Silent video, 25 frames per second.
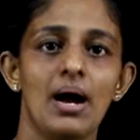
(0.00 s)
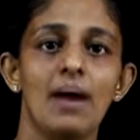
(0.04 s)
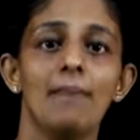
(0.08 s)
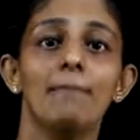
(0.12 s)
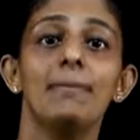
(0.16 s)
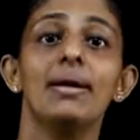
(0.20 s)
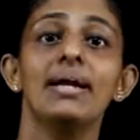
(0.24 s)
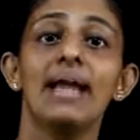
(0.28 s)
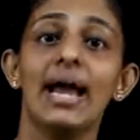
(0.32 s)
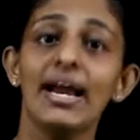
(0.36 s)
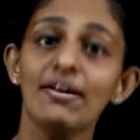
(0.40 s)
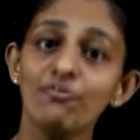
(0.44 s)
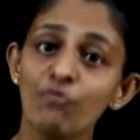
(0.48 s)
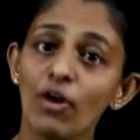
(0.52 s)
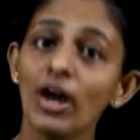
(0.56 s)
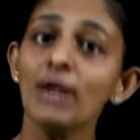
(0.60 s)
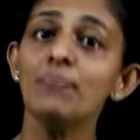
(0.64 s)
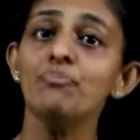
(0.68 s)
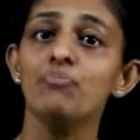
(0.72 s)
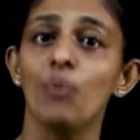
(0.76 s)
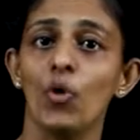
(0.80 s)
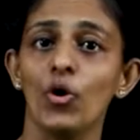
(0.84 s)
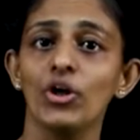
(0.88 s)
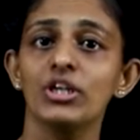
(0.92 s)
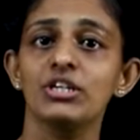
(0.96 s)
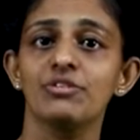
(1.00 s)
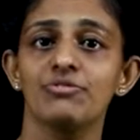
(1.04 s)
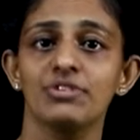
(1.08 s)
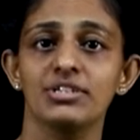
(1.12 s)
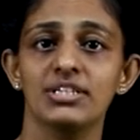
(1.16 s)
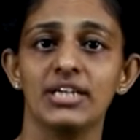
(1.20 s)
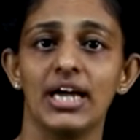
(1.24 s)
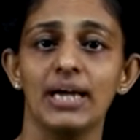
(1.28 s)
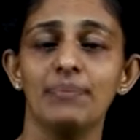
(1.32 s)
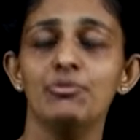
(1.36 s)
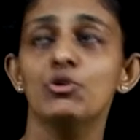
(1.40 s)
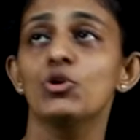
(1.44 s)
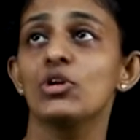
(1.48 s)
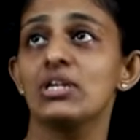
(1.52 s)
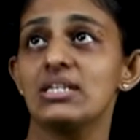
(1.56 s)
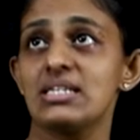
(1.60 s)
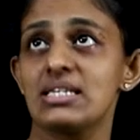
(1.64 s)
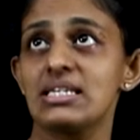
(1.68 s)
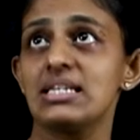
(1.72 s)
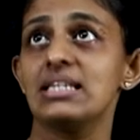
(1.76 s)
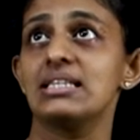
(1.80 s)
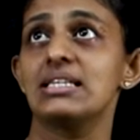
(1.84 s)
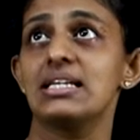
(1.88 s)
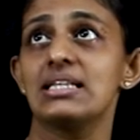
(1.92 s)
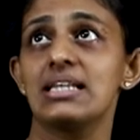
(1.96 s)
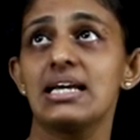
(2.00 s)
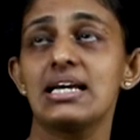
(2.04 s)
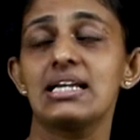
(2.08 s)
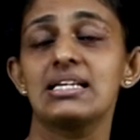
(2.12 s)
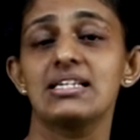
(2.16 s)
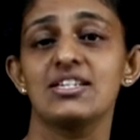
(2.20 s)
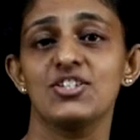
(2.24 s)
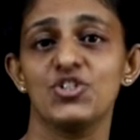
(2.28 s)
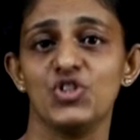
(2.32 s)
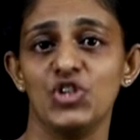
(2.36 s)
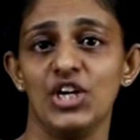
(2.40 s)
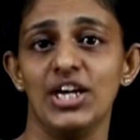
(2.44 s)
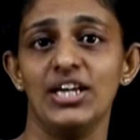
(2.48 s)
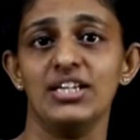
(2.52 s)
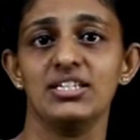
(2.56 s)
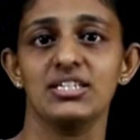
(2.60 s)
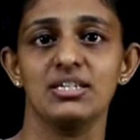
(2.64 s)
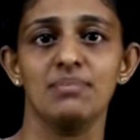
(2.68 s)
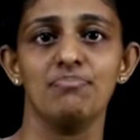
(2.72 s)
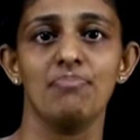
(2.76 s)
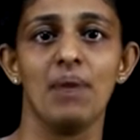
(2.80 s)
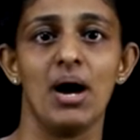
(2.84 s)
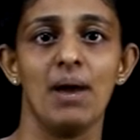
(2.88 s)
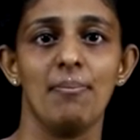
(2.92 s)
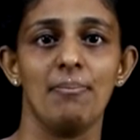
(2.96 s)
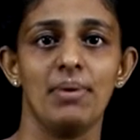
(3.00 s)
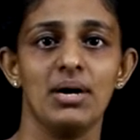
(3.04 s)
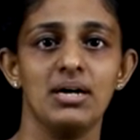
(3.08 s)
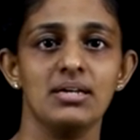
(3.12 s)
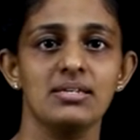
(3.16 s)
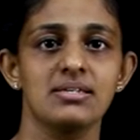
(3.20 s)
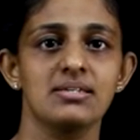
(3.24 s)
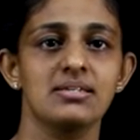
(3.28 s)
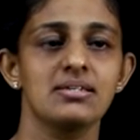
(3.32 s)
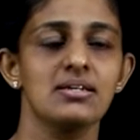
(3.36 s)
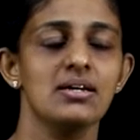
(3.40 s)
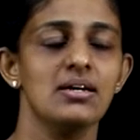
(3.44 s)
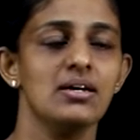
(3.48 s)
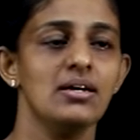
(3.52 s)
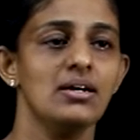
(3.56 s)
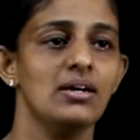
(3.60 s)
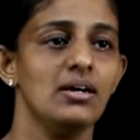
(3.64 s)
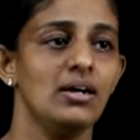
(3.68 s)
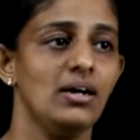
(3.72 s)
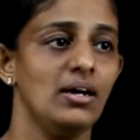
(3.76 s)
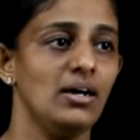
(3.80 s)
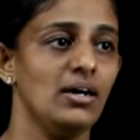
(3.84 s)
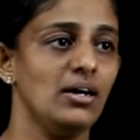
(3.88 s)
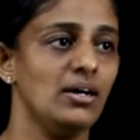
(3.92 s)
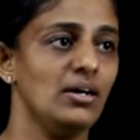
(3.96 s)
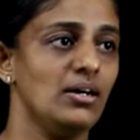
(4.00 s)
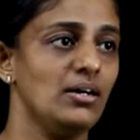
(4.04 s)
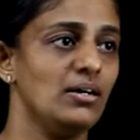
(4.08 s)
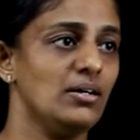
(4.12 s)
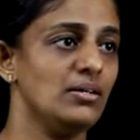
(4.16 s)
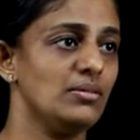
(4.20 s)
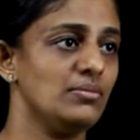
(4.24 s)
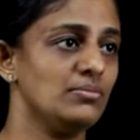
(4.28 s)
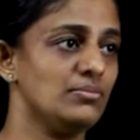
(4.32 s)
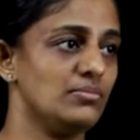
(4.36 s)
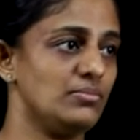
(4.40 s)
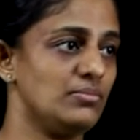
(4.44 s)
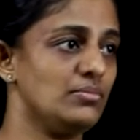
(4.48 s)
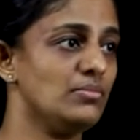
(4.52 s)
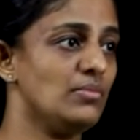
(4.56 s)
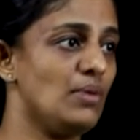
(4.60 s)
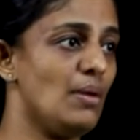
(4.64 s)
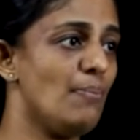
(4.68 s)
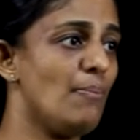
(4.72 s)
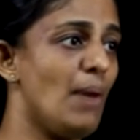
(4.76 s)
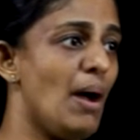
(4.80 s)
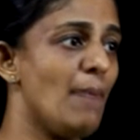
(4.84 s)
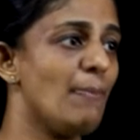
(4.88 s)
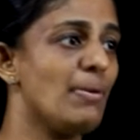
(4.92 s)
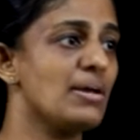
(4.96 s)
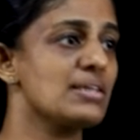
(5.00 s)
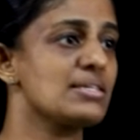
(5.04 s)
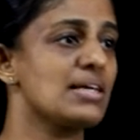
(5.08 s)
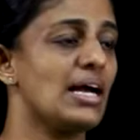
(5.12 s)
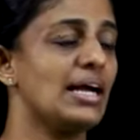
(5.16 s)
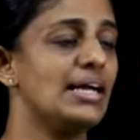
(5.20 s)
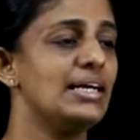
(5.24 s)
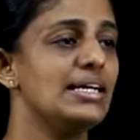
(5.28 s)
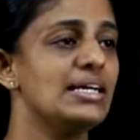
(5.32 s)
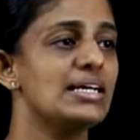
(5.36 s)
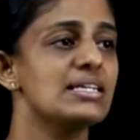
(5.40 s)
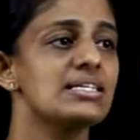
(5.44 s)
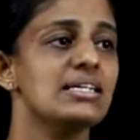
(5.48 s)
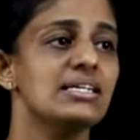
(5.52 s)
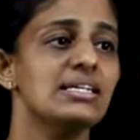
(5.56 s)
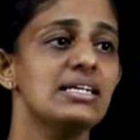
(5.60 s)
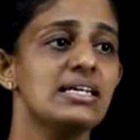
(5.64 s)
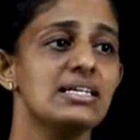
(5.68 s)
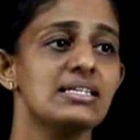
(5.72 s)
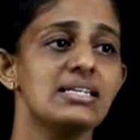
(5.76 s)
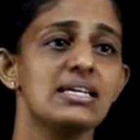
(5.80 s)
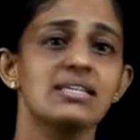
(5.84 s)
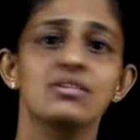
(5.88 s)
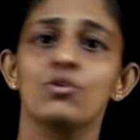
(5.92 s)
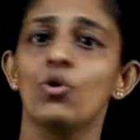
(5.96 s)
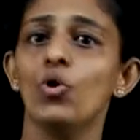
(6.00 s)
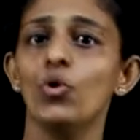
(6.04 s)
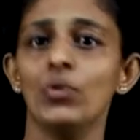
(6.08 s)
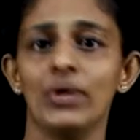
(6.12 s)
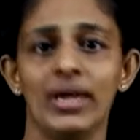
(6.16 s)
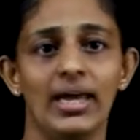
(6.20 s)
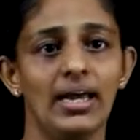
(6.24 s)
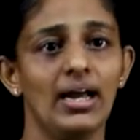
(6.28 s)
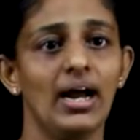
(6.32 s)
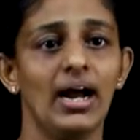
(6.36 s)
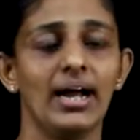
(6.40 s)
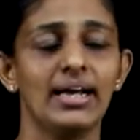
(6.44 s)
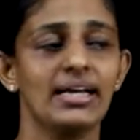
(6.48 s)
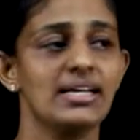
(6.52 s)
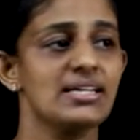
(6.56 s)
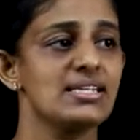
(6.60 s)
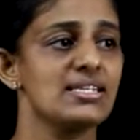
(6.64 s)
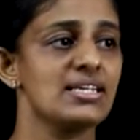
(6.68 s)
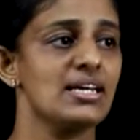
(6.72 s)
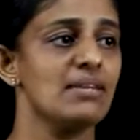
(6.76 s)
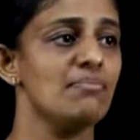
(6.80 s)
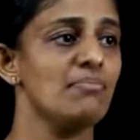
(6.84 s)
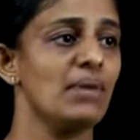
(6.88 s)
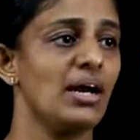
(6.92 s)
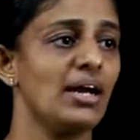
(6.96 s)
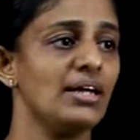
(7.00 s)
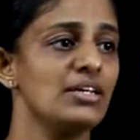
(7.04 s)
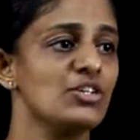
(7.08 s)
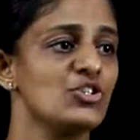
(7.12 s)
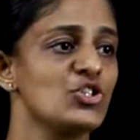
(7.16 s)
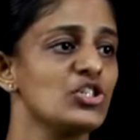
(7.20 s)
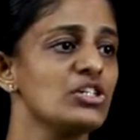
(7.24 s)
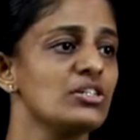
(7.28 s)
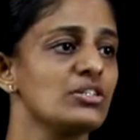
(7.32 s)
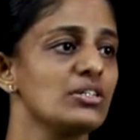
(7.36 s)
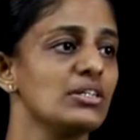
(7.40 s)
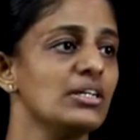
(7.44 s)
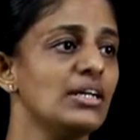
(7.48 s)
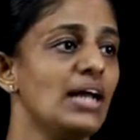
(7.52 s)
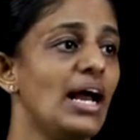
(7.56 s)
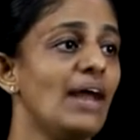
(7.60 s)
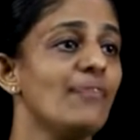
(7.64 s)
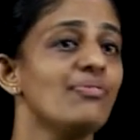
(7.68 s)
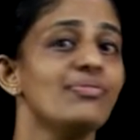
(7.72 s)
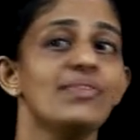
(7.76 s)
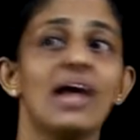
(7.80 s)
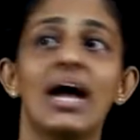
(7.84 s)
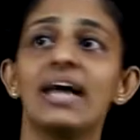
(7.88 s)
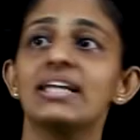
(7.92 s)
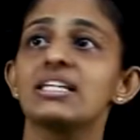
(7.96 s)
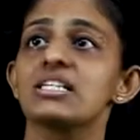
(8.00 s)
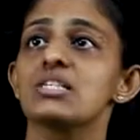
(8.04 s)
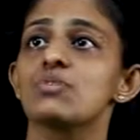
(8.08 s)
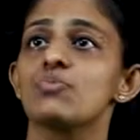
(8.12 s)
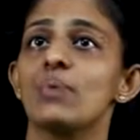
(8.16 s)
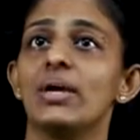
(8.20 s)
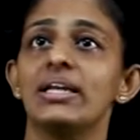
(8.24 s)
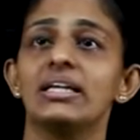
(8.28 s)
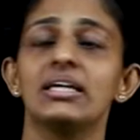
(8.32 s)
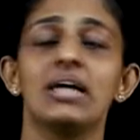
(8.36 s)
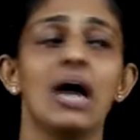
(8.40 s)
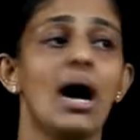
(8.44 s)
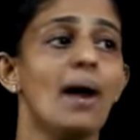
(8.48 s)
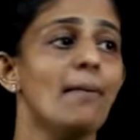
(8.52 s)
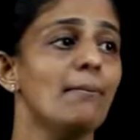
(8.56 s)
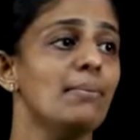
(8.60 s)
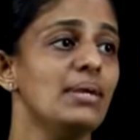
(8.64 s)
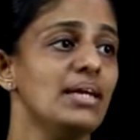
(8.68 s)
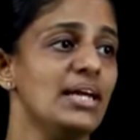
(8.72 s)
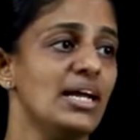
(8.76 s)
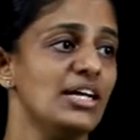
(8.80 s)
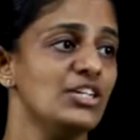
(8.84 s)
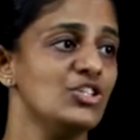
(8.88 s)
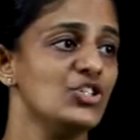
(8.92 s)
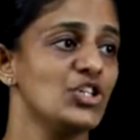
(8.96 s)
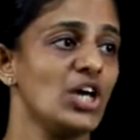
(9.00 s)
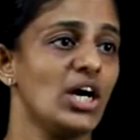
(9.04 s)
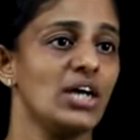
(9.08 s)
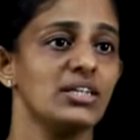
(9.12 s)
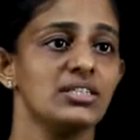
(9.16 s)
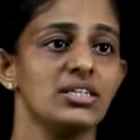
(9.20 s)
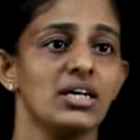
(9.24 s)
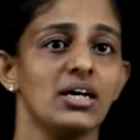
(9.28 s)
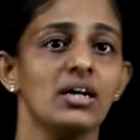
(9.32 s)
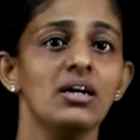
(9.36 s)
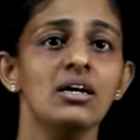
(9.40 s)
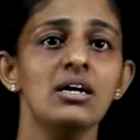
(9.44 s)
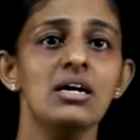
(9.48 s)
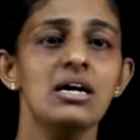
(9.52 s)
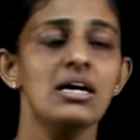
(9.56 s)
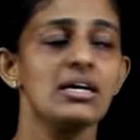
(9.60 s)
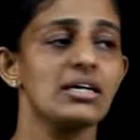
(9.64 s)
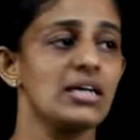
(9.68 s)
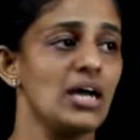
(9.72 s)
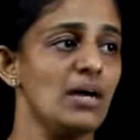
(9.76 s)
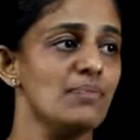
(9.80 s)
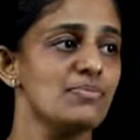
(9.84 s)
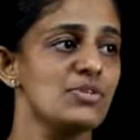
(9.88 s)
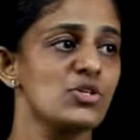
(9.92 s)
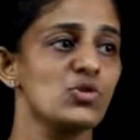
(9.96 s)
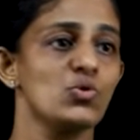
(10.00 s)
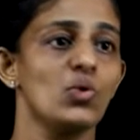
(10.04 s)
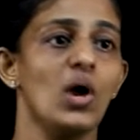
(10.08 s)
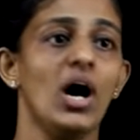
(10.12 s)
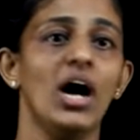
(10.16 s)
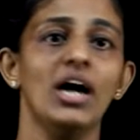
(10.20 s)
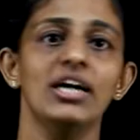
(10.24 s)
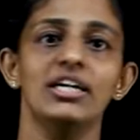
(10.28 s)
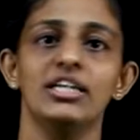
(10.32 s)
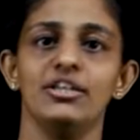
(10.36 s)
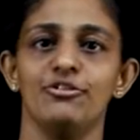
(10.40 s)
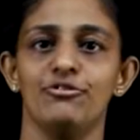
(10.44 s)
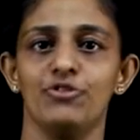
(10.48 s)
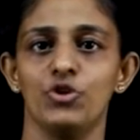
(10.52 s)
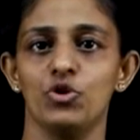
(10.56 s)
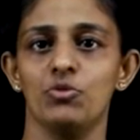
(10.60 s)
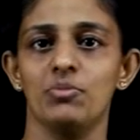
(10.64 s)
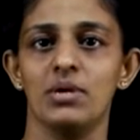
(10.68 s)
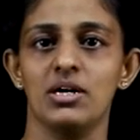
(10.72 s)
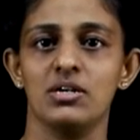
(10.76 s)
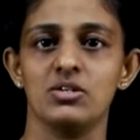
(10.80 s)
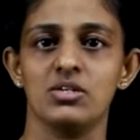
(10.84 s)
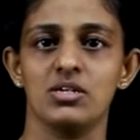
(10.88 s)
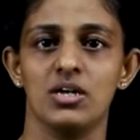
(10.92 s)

But at one point of a time, you can see that there is a change in Papa's uh, Papa's ideas and he says, okay, I can send my children. And that is when Kambili and Jaja comes to Aunt Ifeoma's